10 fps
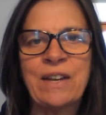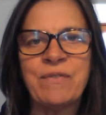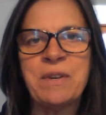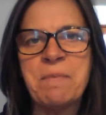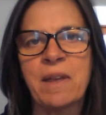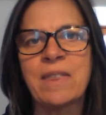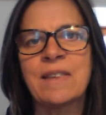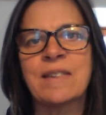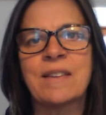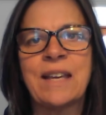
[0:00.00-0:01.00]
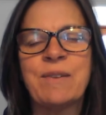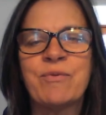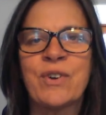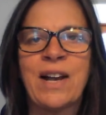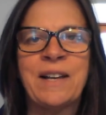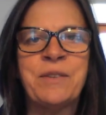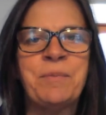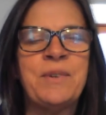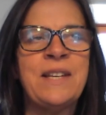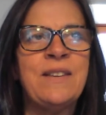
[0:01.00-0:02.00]
of every month um, for And
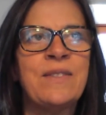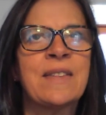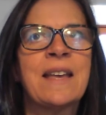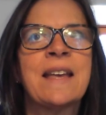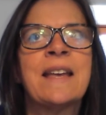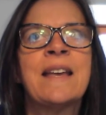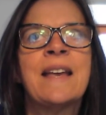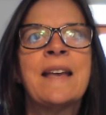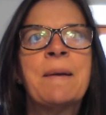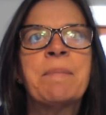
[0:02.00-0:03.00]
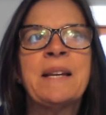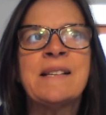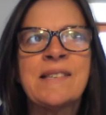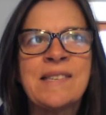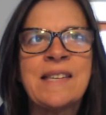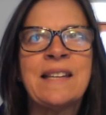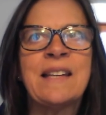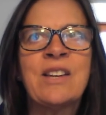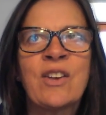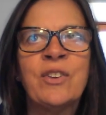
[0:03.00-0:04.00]
Breathe. But I'll sit
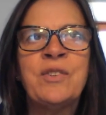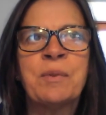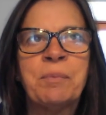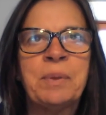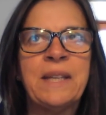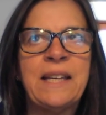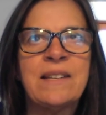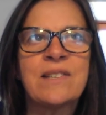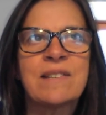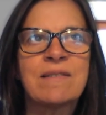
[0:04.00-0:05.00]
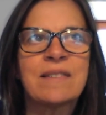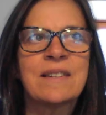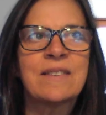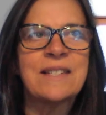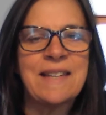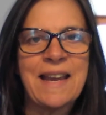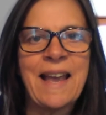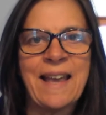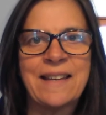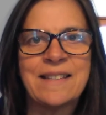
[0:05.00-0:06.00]
and contemplate the day
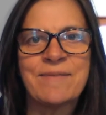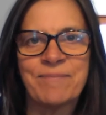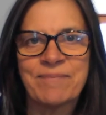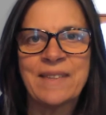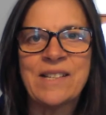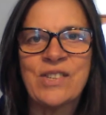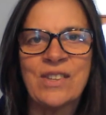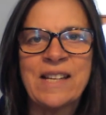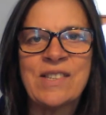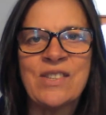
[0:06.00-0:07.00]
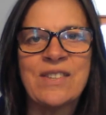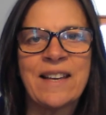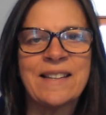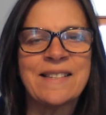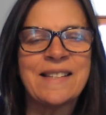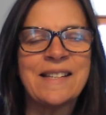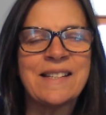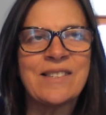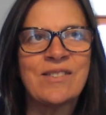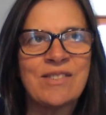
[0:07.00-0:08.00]
ahead. Let's, so let's do that
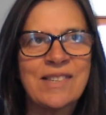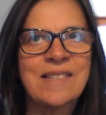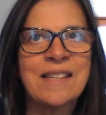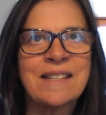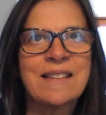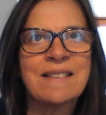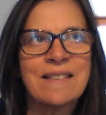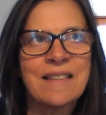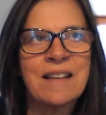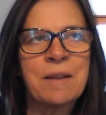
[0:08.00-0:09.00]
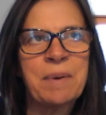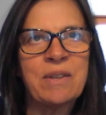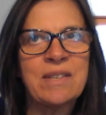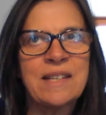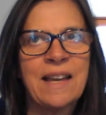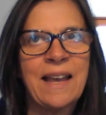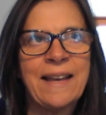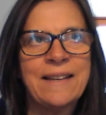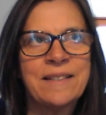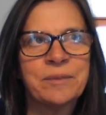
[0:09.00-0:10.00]
today. Sit, think about the day
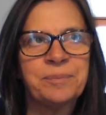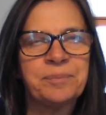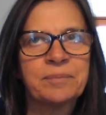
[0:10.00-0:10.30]
ahead.